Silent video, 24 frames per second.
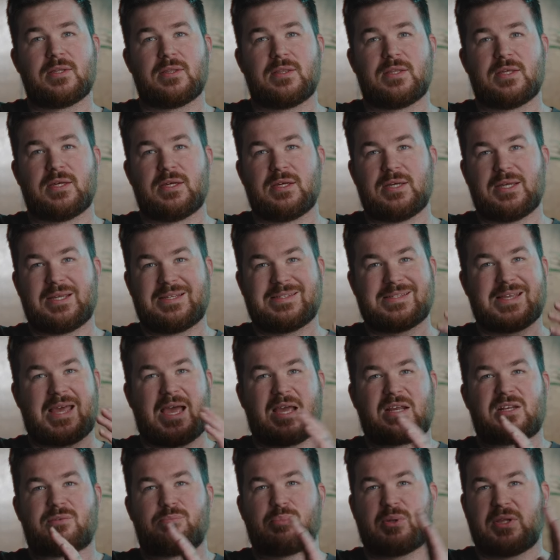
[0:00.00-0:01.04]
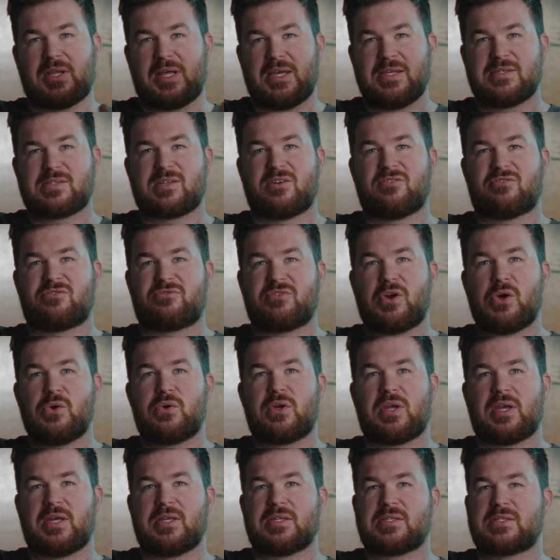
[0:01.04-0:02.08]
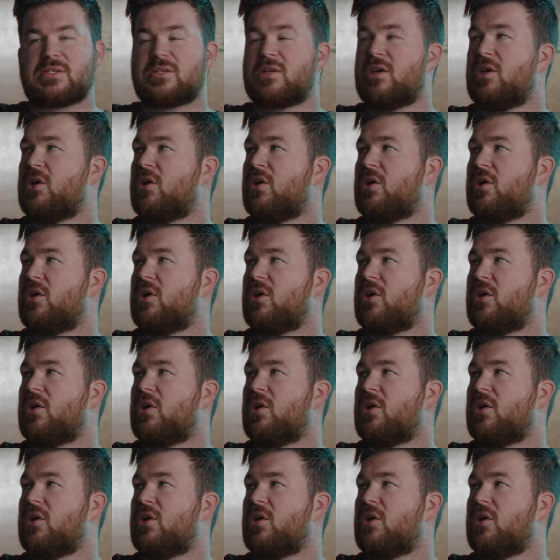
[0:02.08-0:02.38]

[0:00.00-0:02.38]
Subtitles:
the exact place of focus,